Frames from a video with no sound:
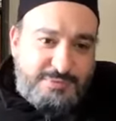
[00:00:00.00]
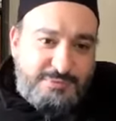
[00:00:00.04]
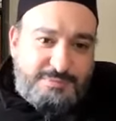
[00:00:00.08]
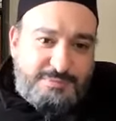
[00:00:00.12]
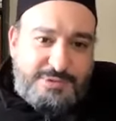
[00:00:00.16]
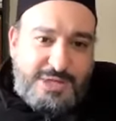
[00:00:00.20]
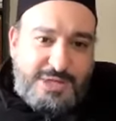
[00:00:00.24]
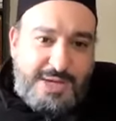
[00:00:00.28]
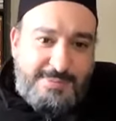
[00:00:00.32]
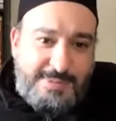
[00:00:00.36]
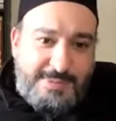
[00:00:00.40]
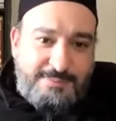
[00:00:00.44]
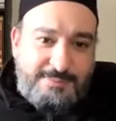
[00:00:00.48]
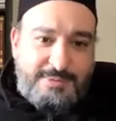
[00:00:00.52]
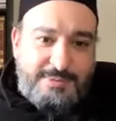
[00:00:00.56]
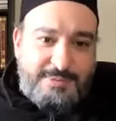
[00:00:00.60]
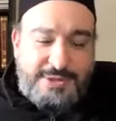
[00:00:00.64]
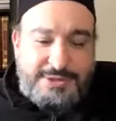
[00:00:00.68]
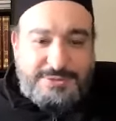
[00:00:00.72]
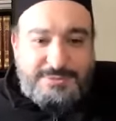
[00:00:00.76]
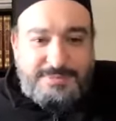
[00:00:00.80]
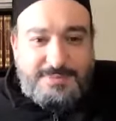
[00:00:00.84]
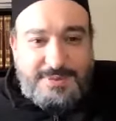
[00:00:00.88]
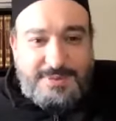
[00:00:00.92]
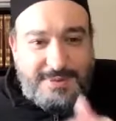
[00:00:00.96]
time and
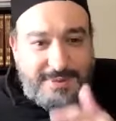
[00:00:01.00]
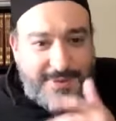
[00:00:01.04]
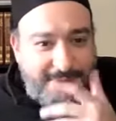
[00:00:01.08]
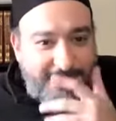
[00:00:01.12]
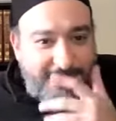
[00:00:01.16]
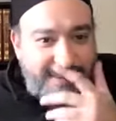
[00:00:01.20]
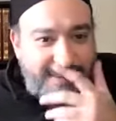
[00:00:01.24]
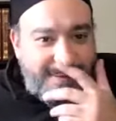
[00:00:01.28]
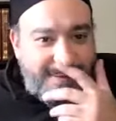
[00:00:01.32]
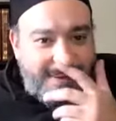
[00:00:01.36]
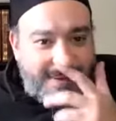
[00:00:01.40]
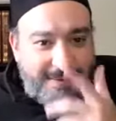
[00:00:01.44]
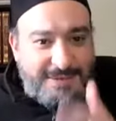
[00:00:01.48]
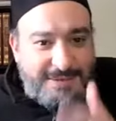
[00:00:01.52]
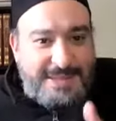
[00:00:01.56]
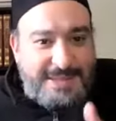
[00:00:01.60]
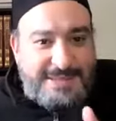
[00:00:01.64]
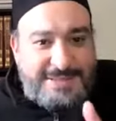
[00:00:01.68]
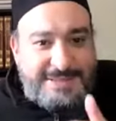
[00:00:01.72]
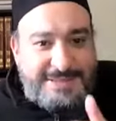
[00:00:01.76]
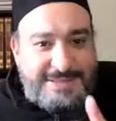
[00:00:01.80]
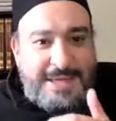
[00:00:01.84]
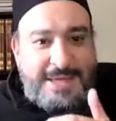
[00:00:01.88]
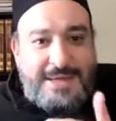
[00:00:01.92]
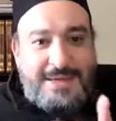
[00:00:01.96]
place, but
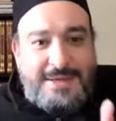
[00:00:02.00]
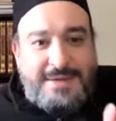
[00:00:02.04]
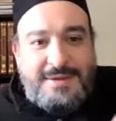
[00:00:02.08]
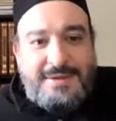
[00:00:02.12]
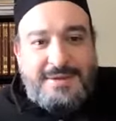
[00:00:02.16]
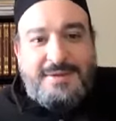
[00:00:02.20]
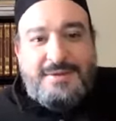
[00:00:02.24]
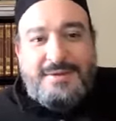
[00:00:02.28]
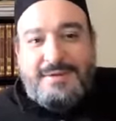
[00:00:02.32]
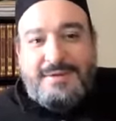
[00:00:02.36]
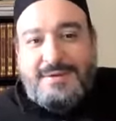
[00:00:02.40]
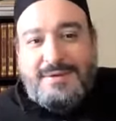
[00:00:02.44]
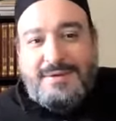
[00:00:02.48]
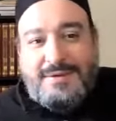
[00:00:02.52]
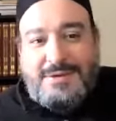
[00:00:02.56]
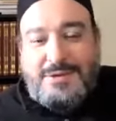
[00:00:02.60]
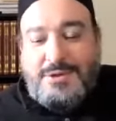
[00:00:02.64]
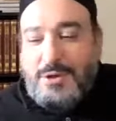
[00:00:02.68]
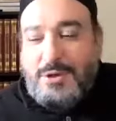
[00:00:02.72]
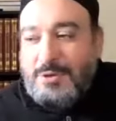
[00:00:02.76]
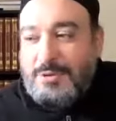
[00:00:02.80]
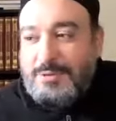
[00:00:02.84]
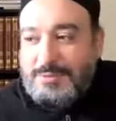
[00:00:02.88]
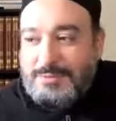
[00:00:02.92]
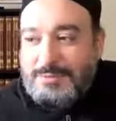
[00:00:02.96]
let's say, you
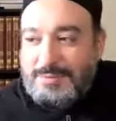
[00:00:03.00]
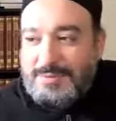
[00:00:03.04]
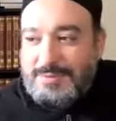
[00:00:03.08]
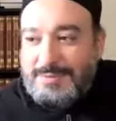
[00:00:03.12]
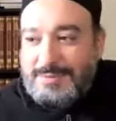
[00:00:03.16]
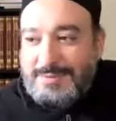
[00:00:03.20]
know,